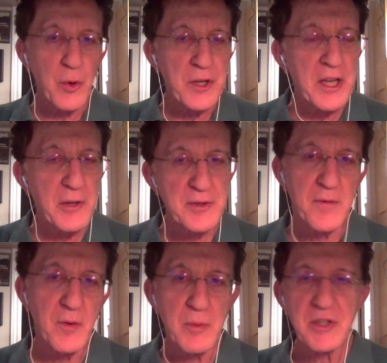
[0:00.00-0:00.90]
years of
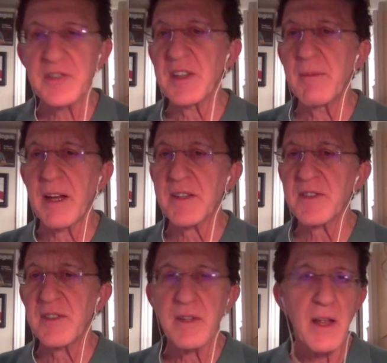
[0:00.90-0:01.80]
emergency
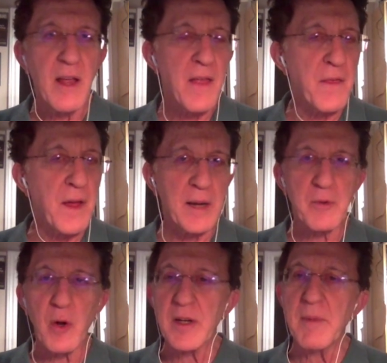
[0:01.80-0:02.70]
medicine, that I'm
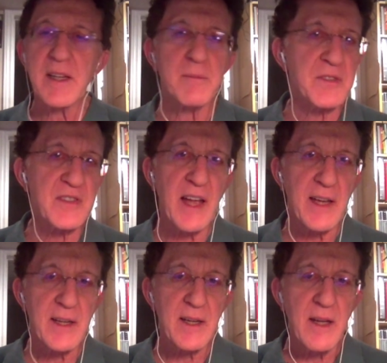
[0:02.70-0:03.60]
going to make a mistake,
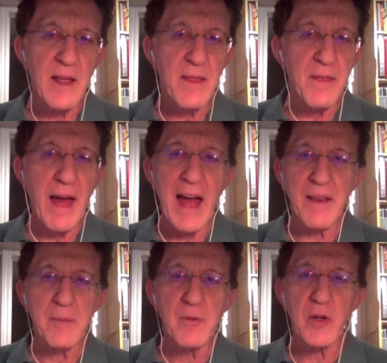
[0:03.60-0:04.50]
that
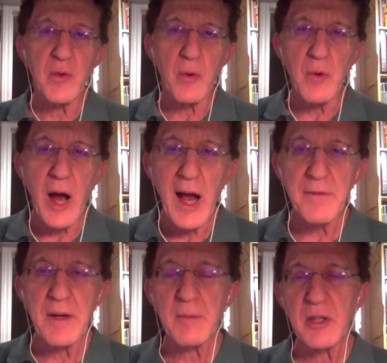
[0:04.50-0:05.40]
I'm going to arrive
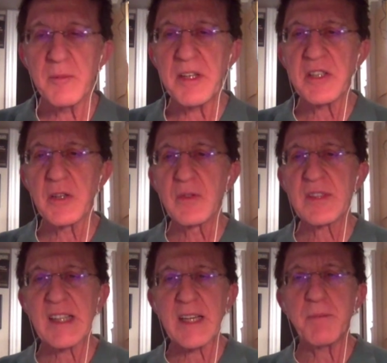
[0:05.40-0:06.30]
and I'm going to be too
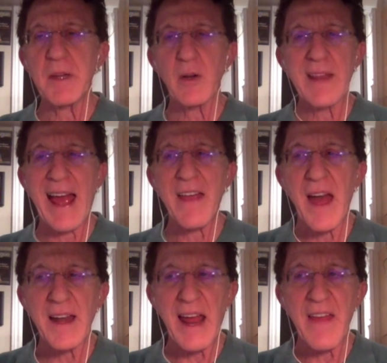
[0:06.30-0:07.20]
sleepy, and
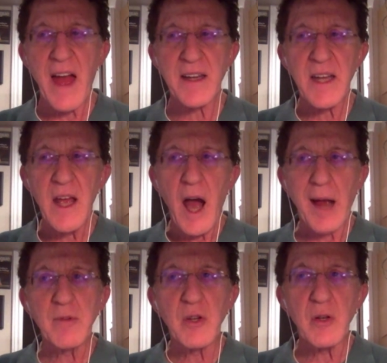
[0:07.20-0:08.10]
that
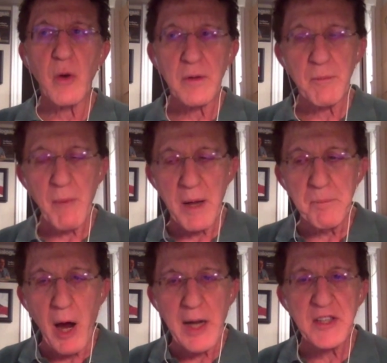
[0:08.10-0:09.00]
I'm going to, my
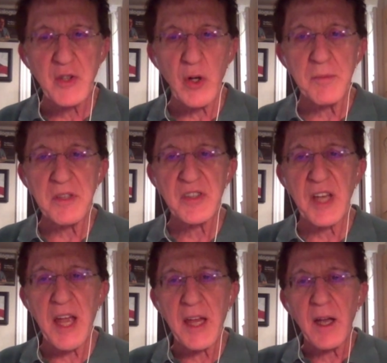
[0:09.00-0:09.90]
body's going to be
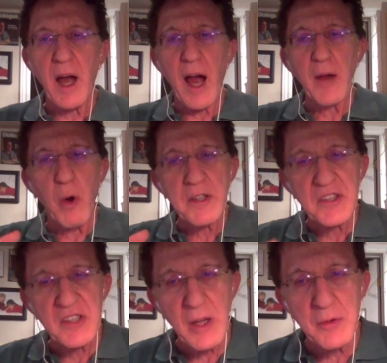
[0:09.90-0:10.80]
saying, I want to
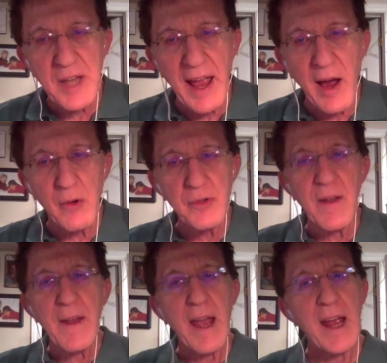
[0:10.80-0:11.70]
slow down
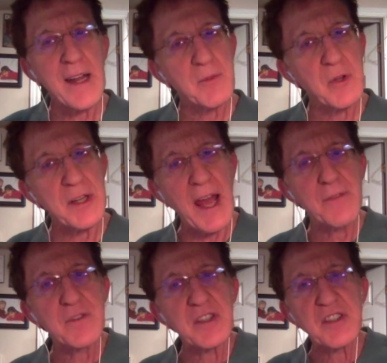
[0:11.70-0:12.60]
and I'm going to
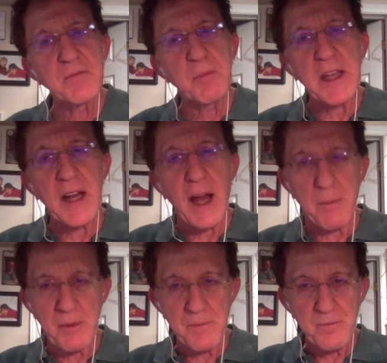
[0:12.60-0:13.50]
have to speed up.
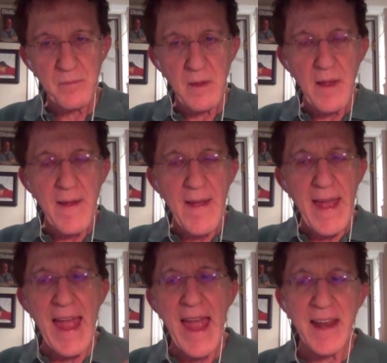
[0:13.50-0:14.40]

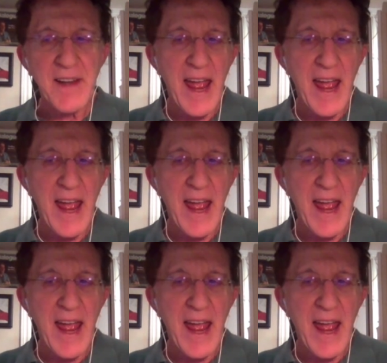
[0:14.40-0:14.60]
And